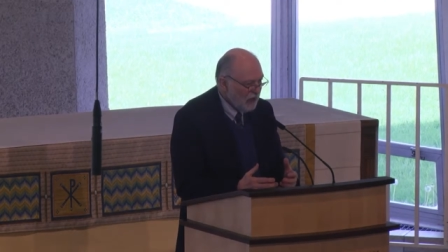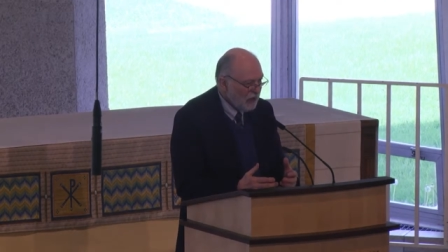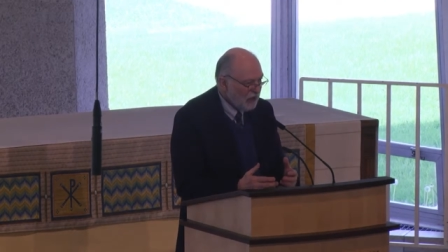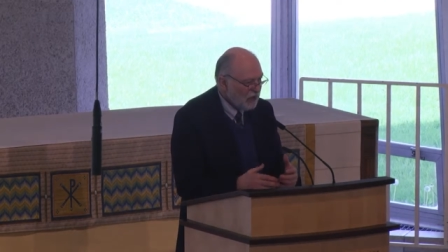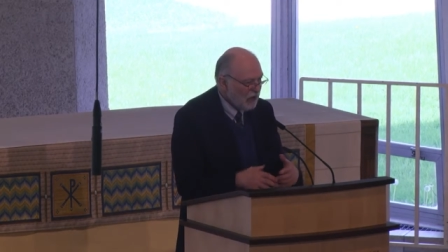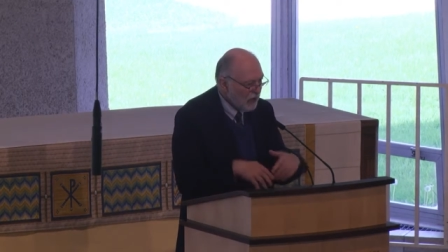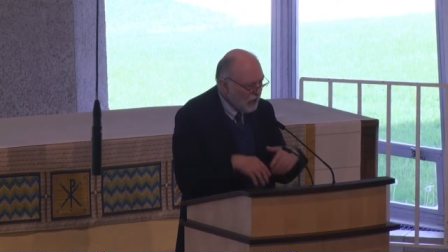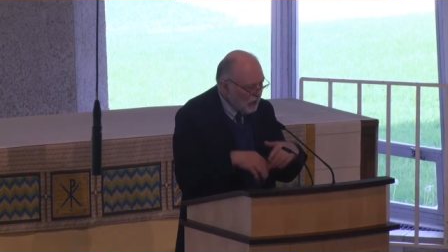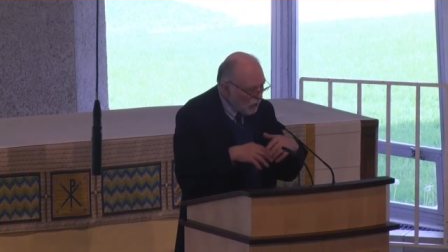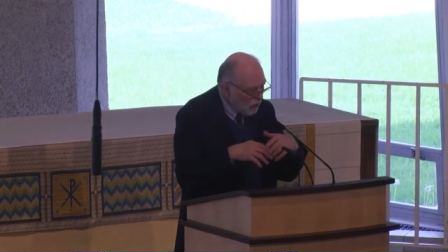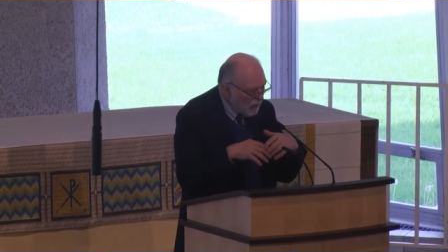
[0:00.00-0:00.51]

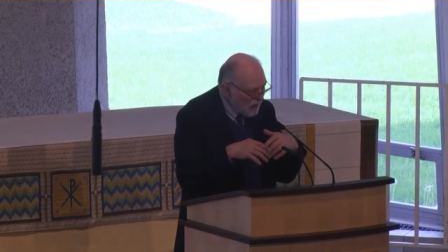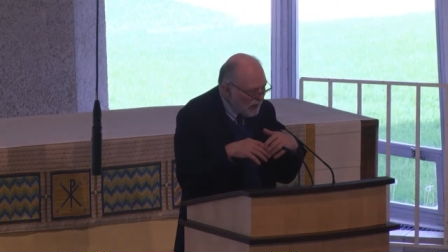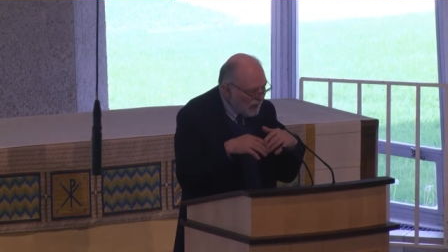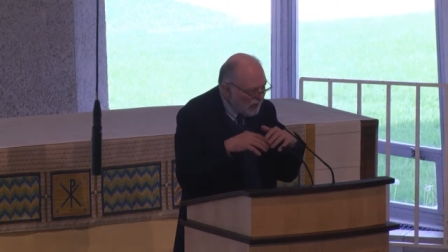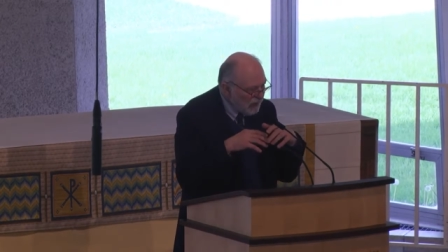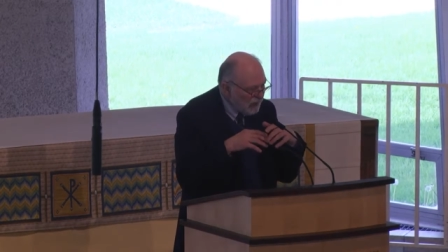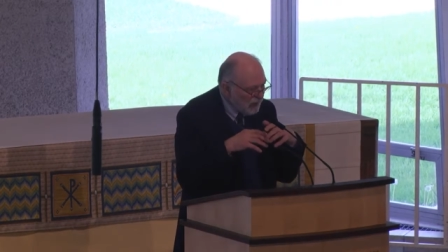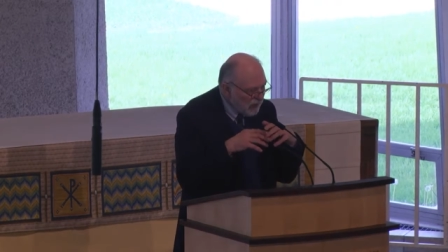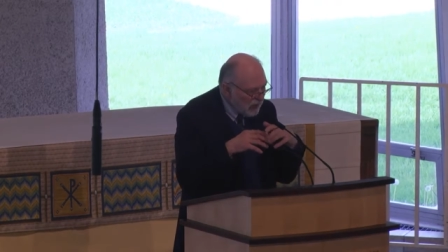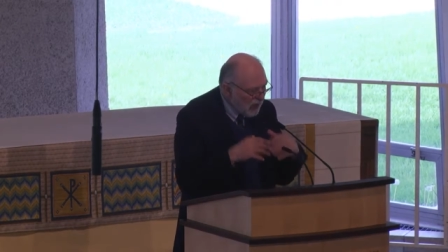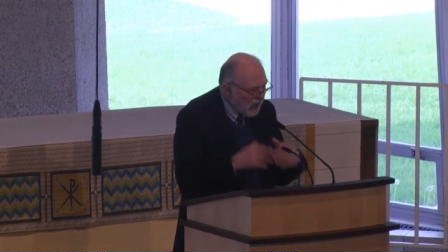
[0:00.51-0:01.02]
so that we
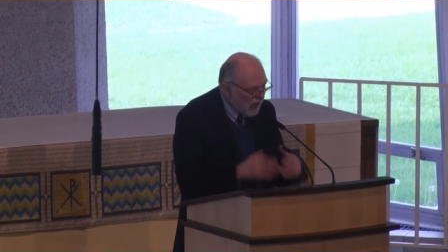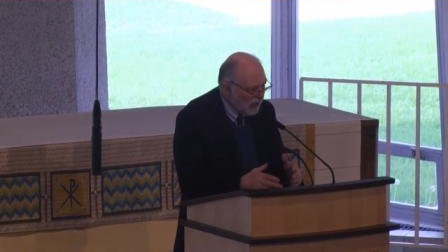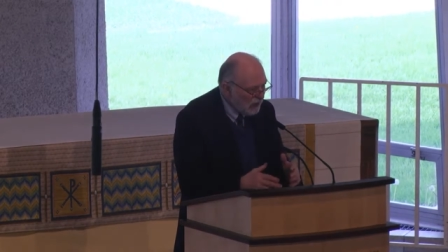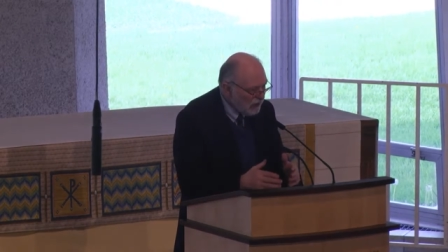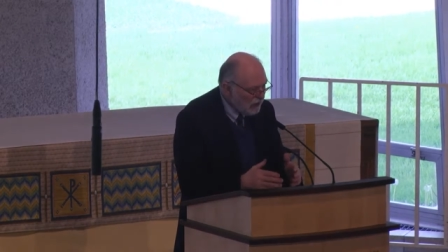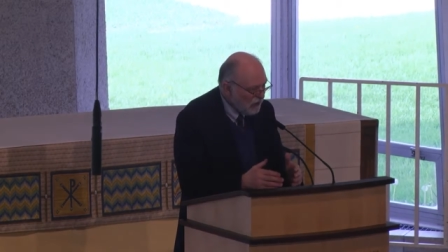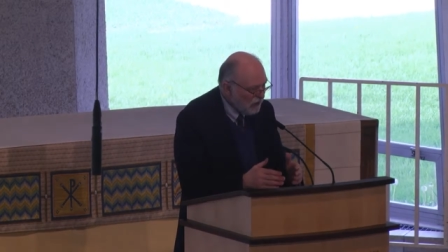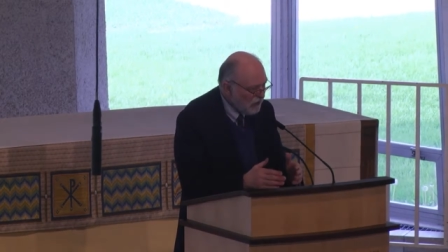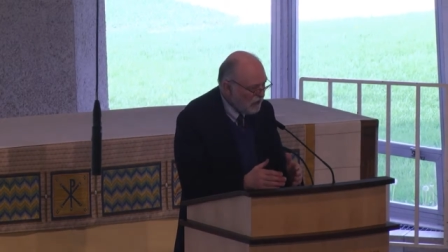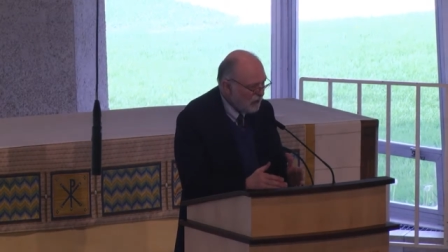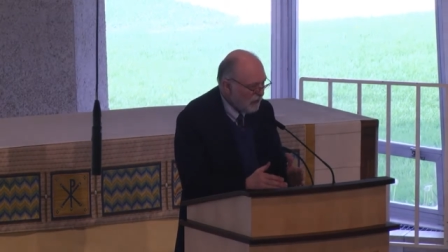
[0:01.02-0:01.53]
can
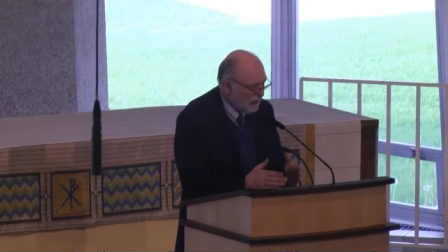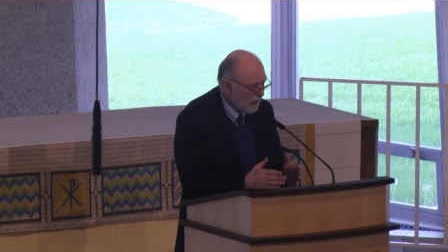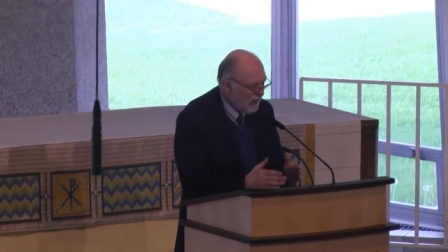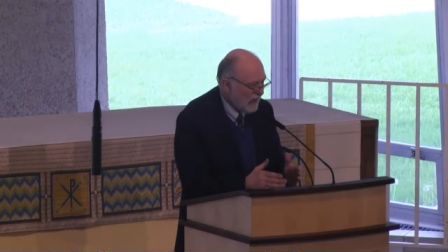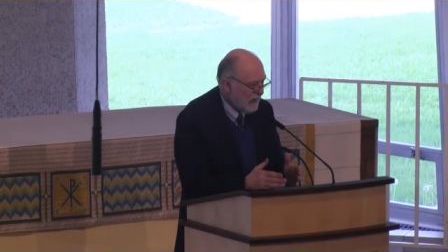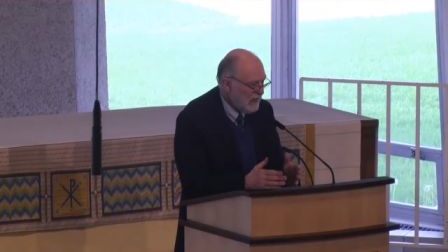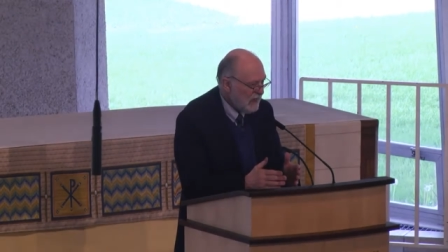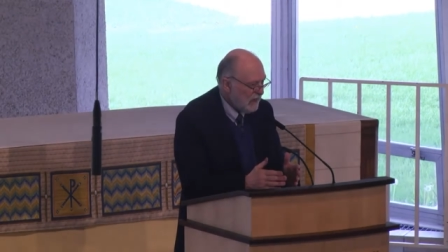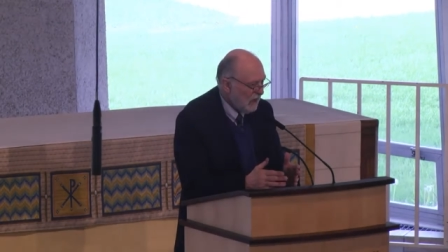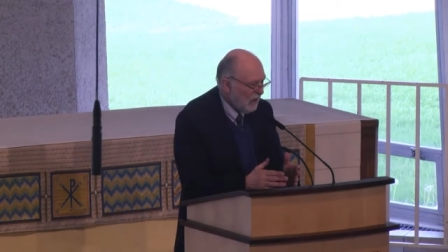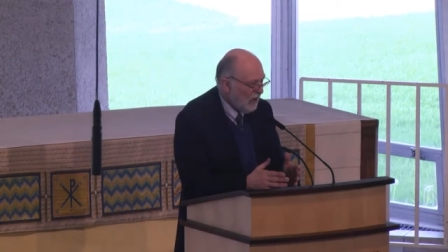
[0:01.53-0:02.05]

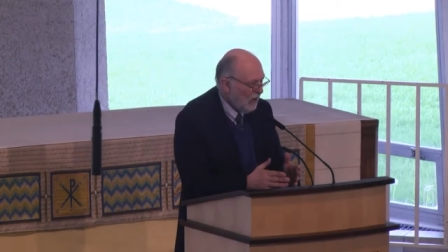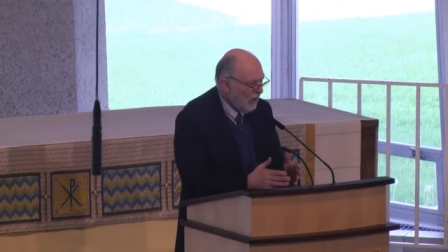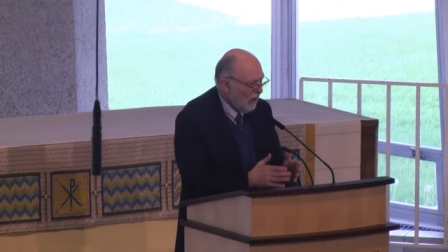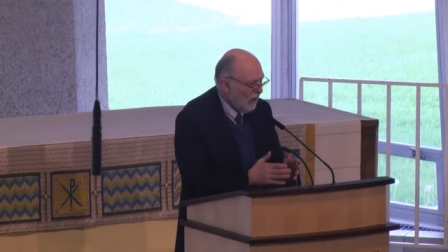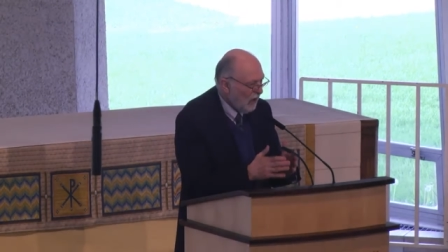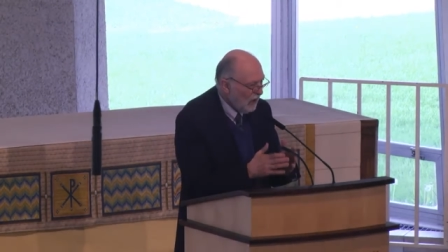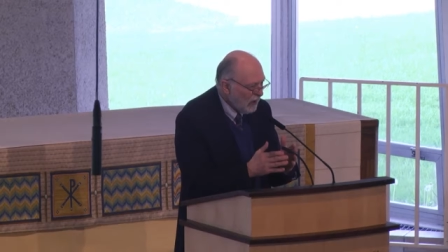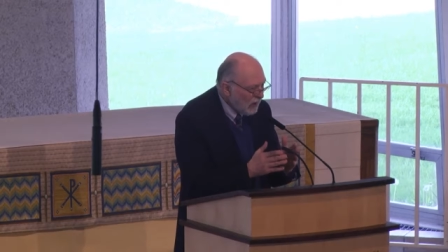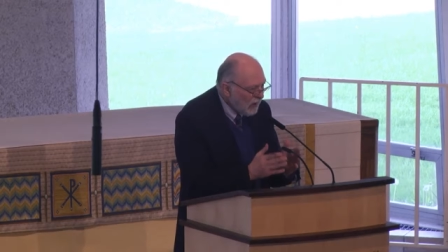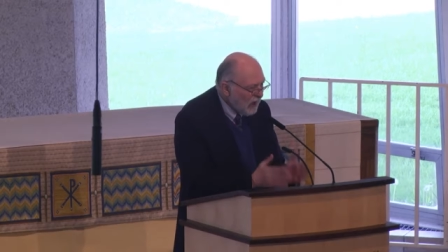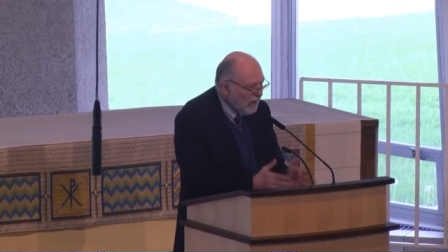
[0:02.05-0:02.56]
concentrate
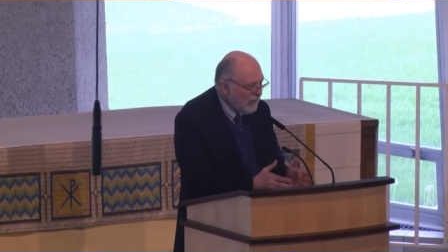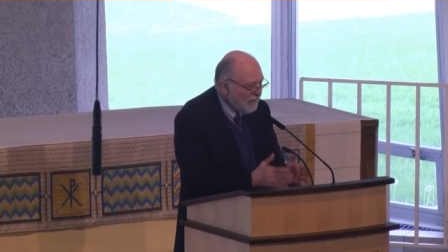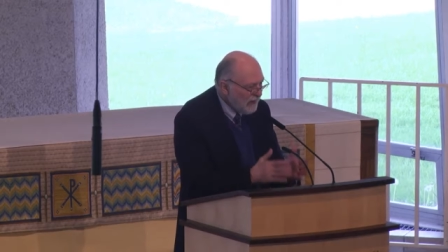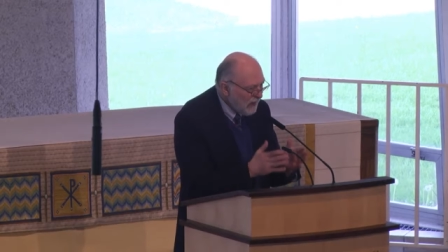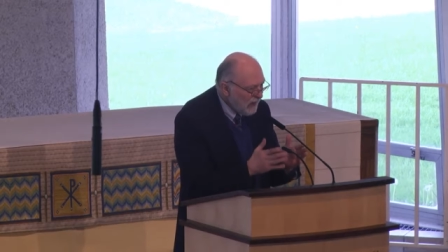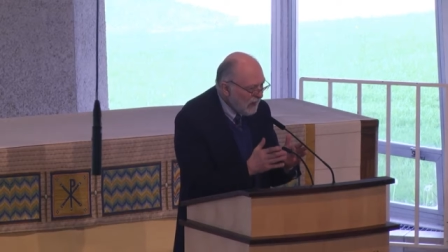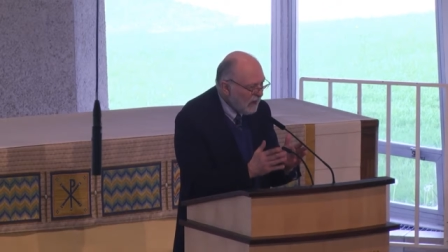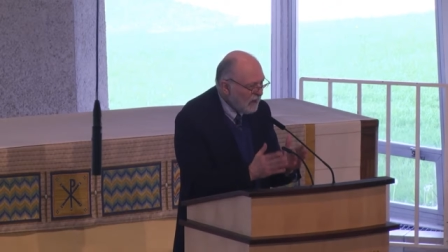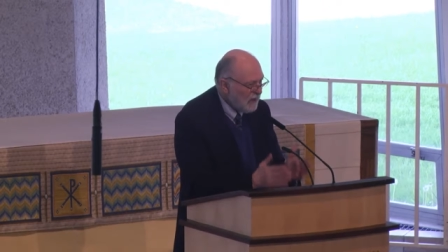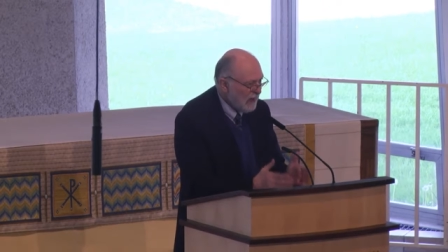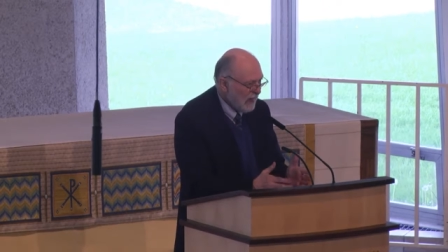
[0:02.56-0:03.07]
on
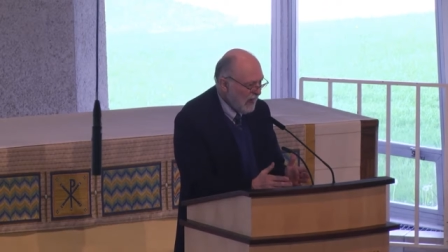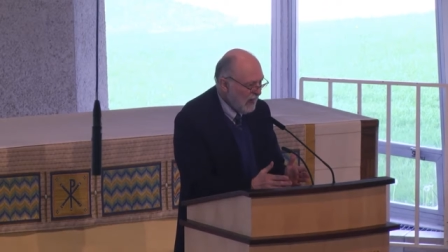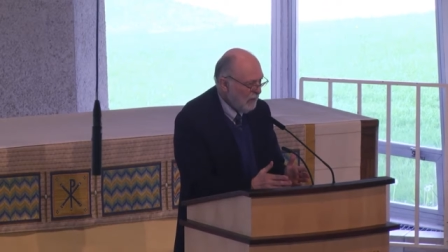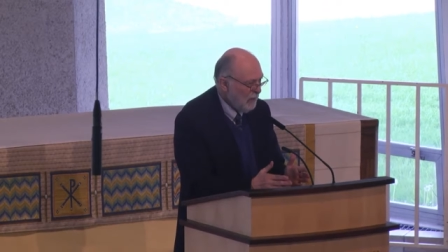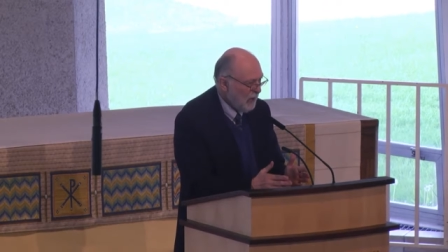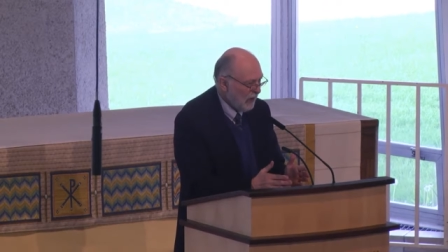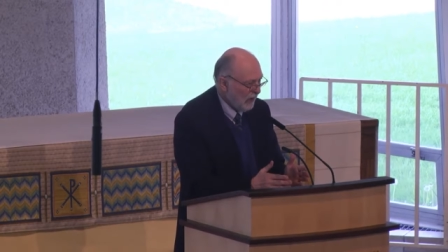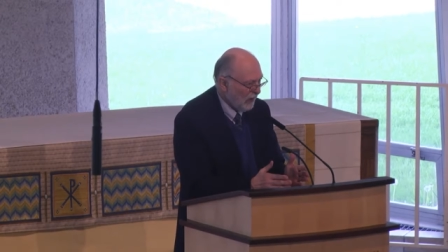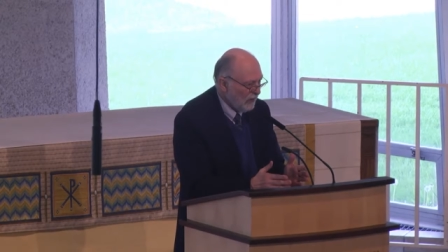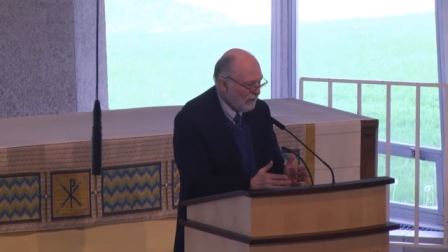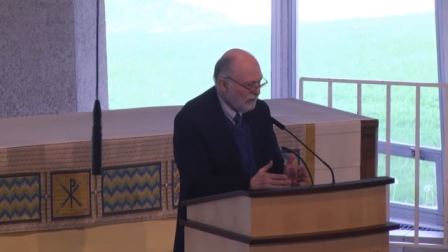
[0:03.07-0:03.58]
loving our
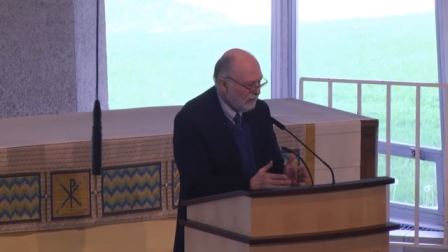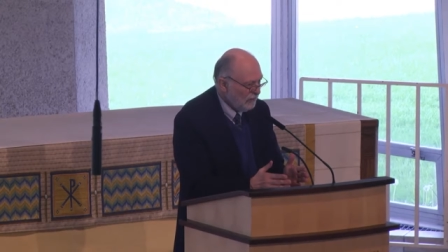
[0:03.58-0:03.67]
neighbor.